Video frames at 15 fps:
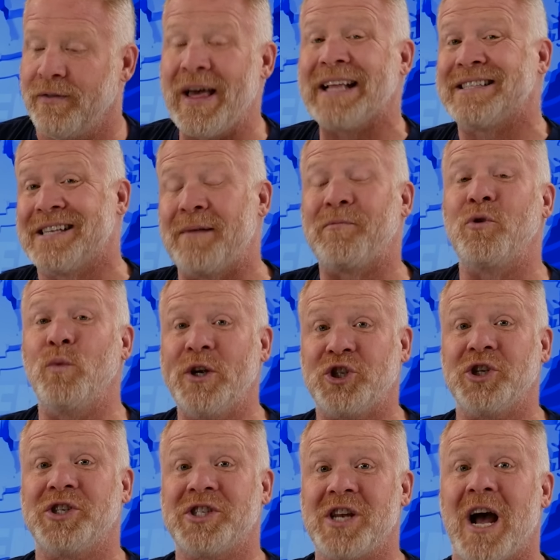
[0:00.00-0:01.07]
That's something we
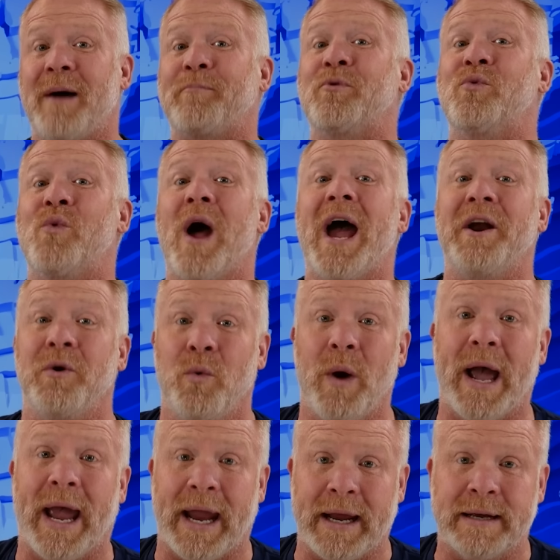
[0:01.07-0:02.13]
should stop right
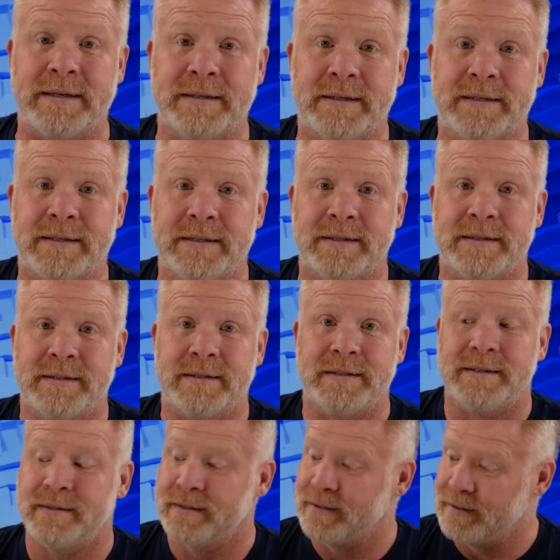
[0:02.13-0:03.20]
away.
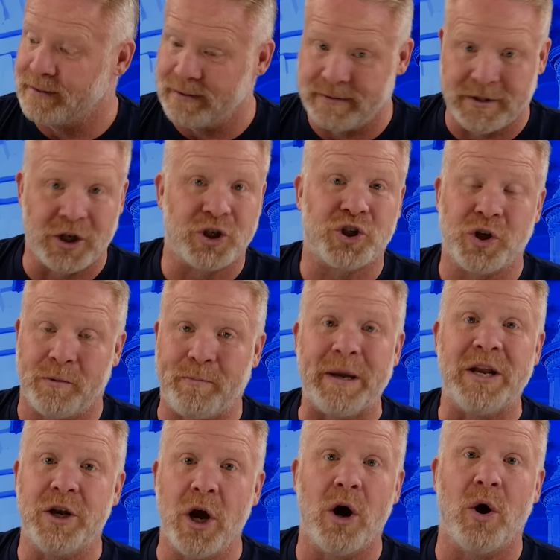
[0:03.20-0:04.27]
There should
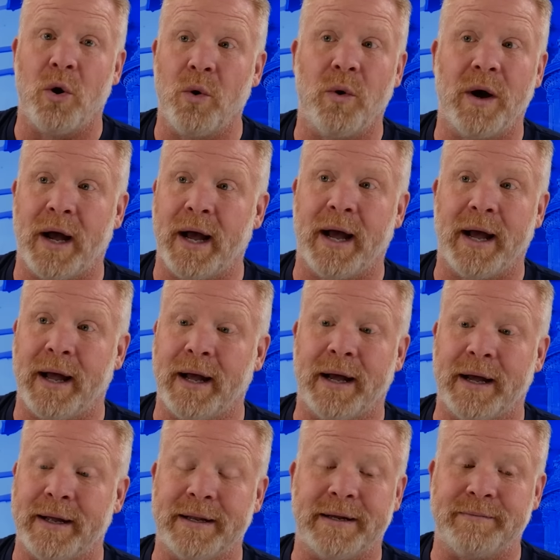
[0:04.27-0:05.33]
be no
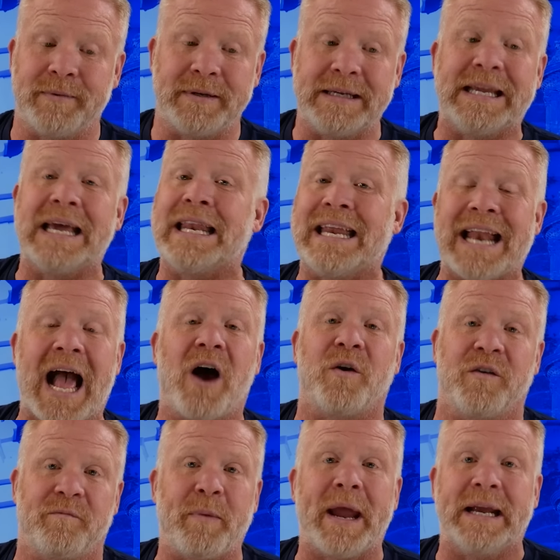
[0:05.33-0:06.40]
getting
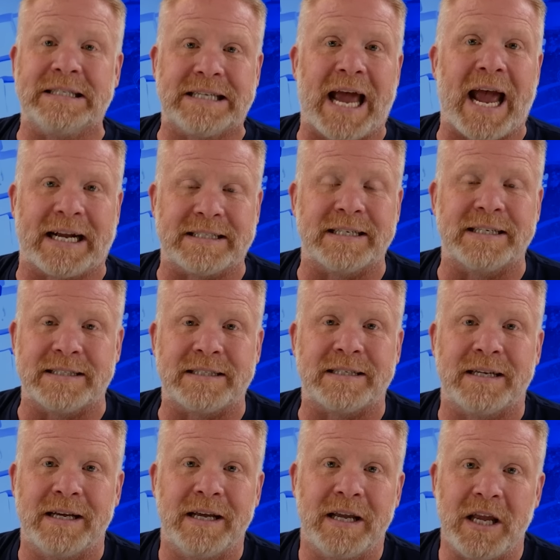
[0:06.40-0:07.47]
out of paying taxes
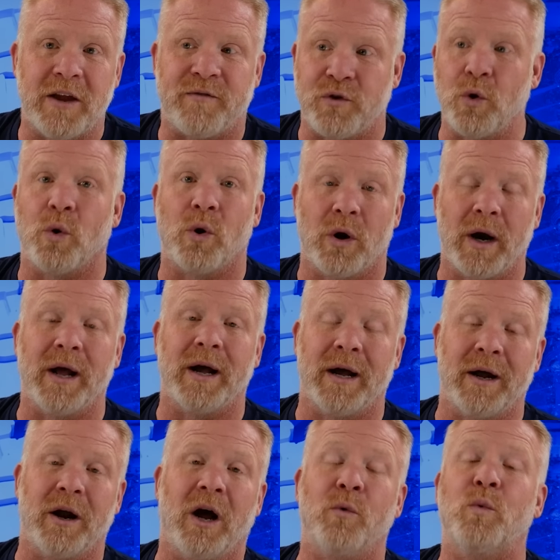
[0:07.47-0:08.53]
if you're
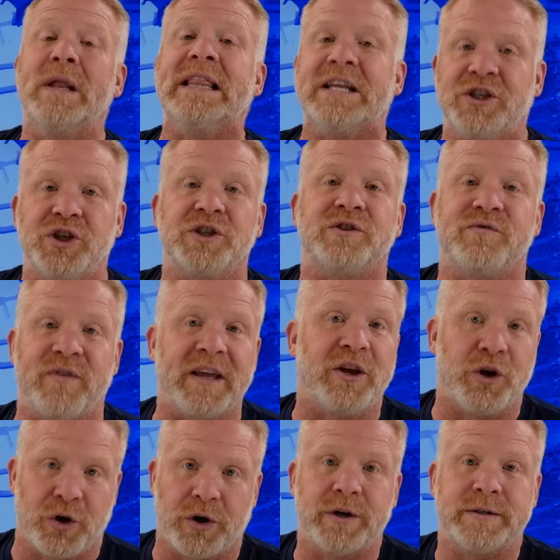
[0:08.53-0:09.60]
a religious
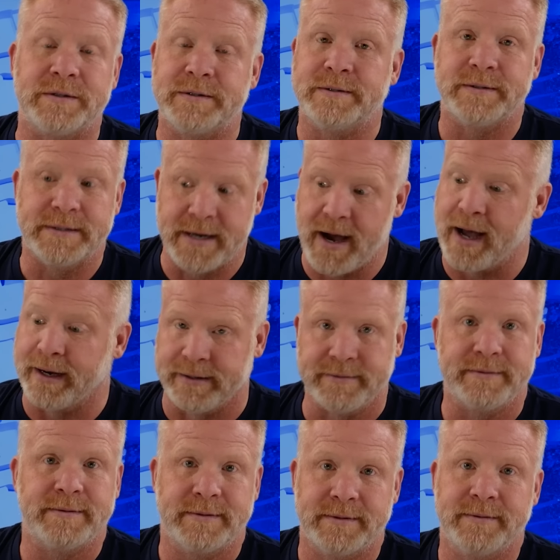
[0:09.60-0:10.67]
figure. None.
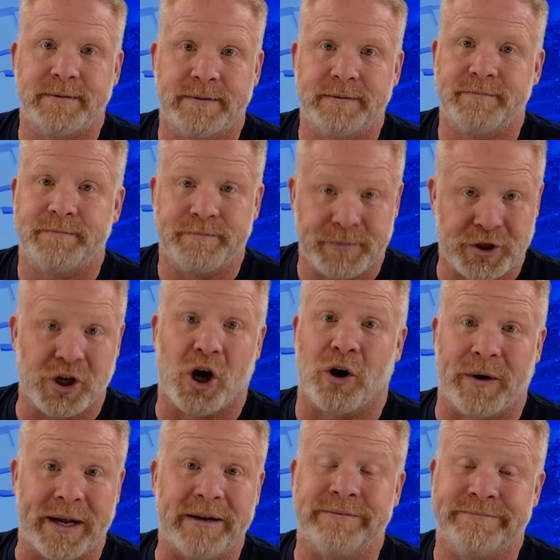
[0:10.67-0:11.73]

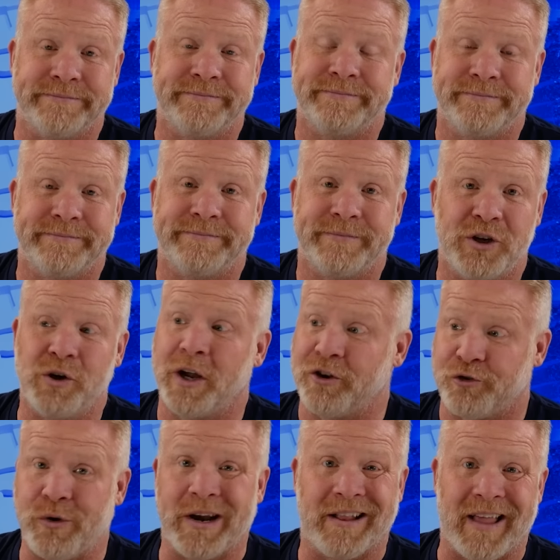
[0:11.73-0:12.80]
Sorry. You get
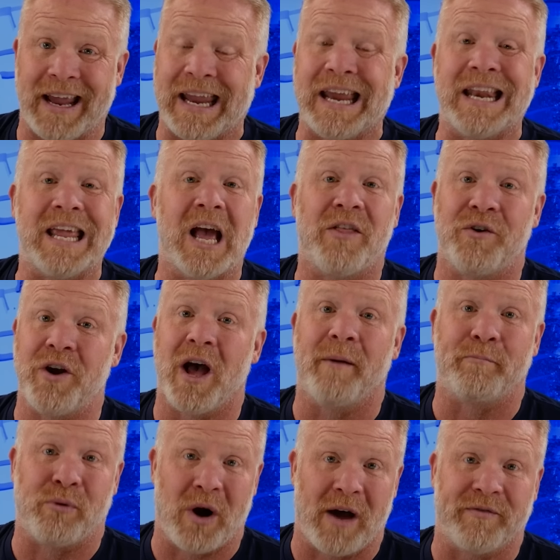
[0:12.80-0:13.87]
treated like any other
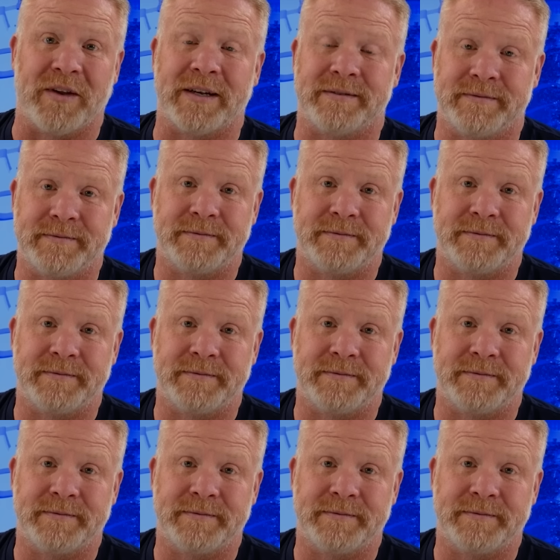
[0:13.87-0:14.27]
nonprofit.